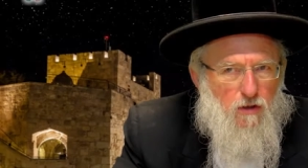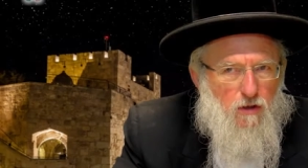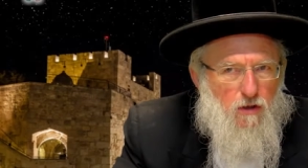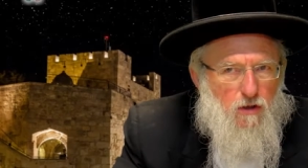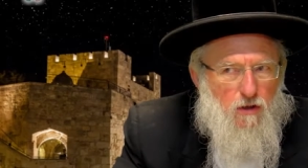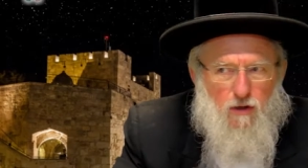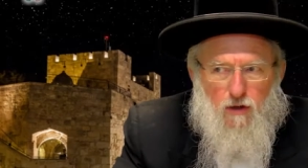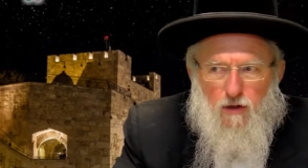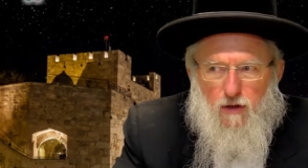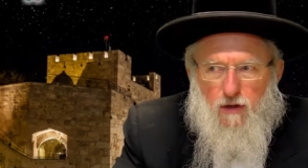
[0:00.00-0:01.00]
There's no
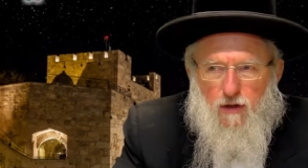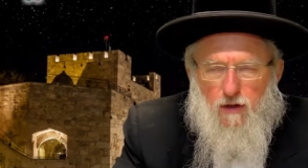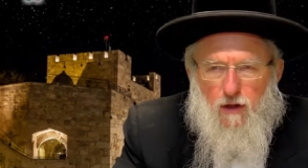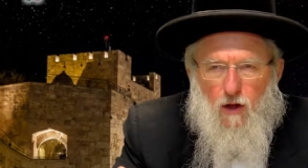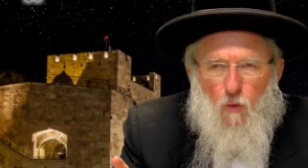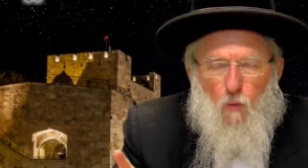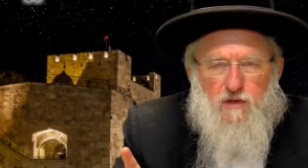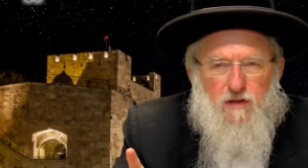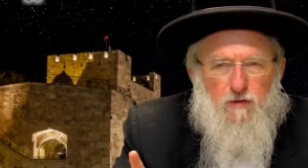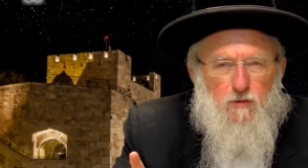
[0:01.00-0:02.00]
physicality.
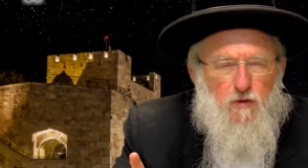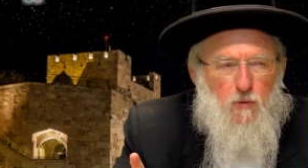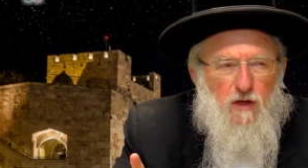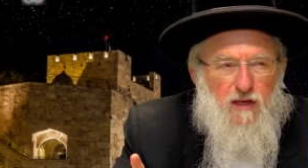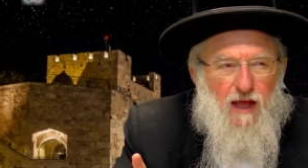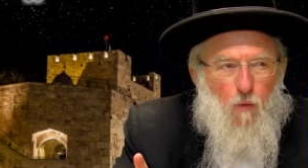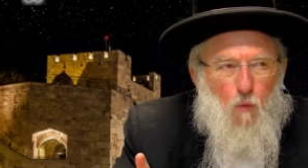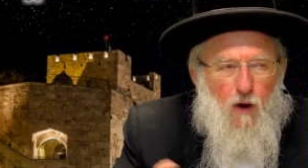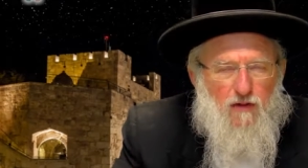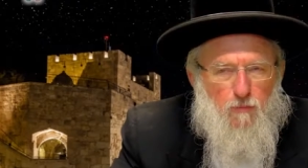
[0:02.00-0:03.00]
What's the difference between
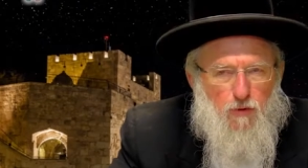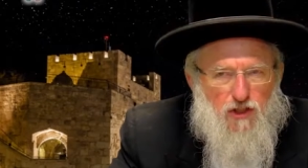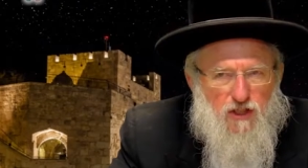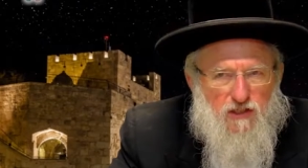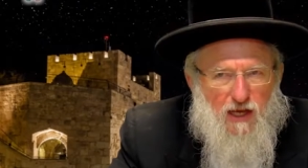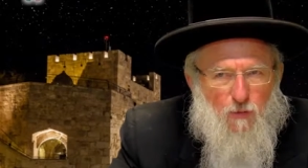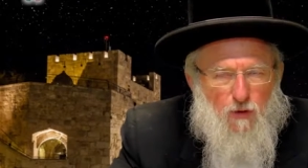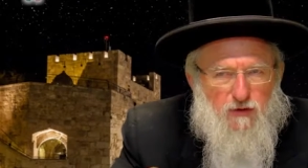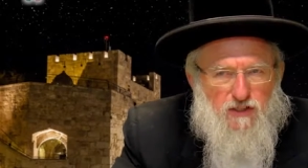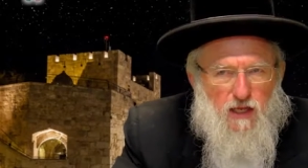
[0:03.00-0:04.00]
where the bush is and
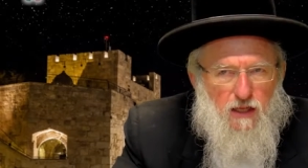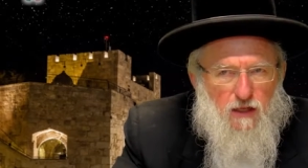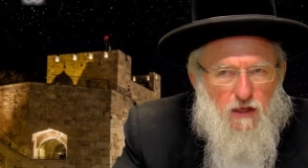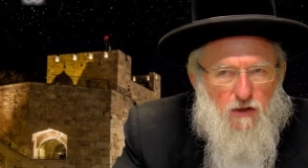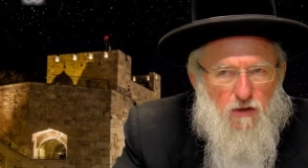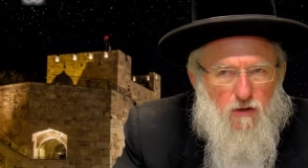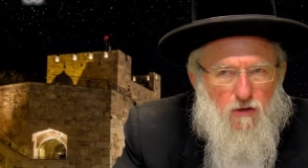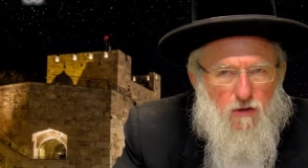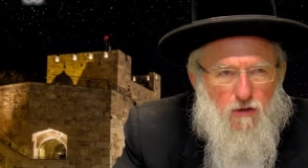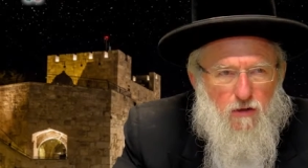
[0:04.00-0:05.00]
where he's standing?
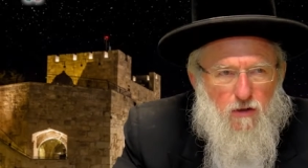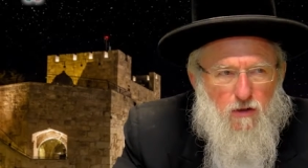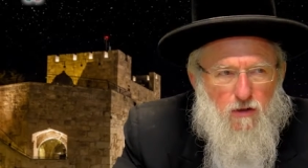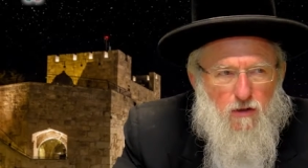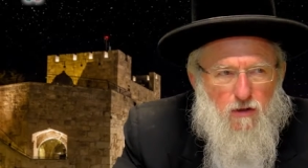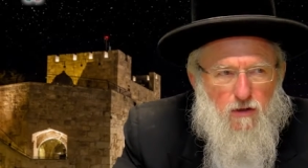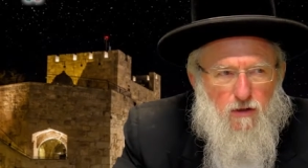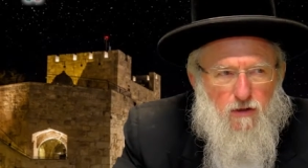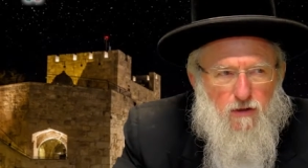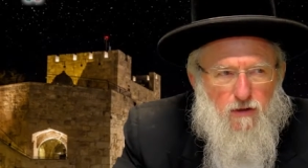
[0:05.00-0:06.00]
It's
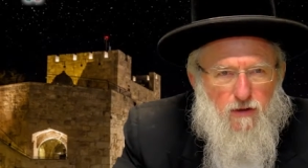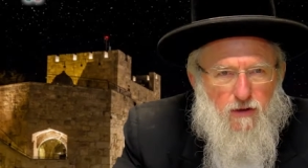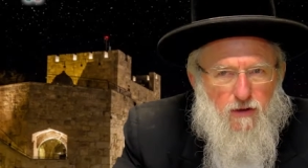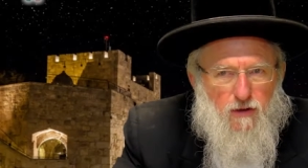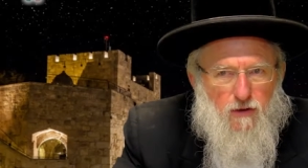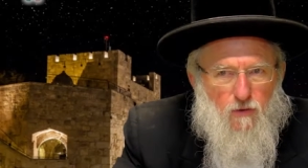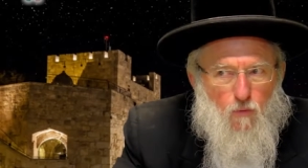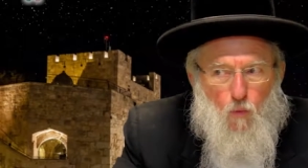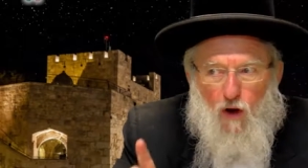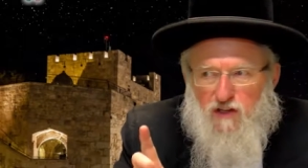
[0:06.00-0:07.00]
holy ground.
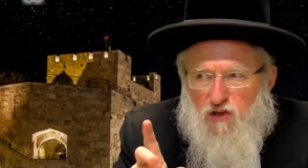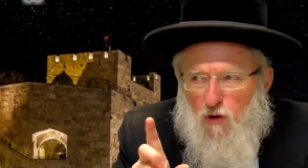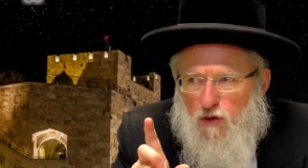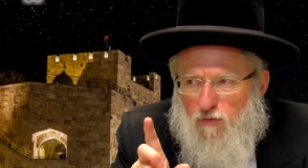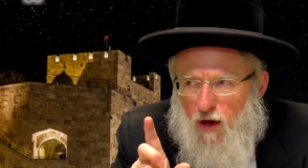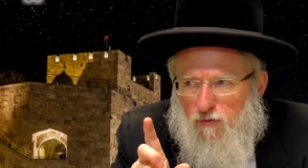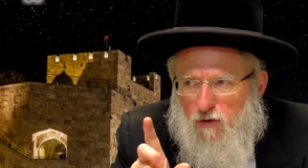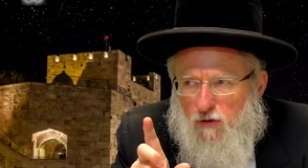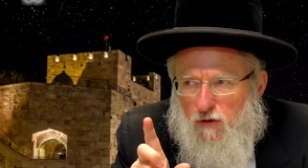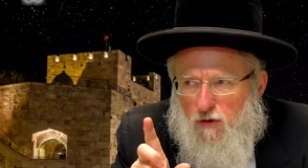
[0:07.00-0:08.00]
What is holy ground?
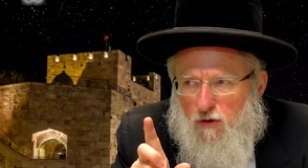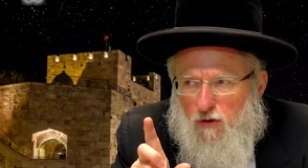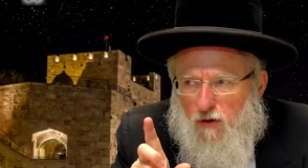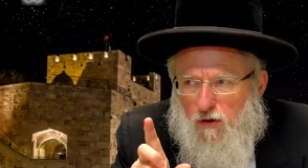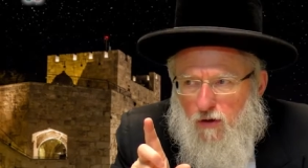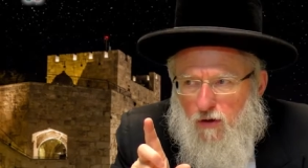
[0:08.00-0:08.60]
Ground.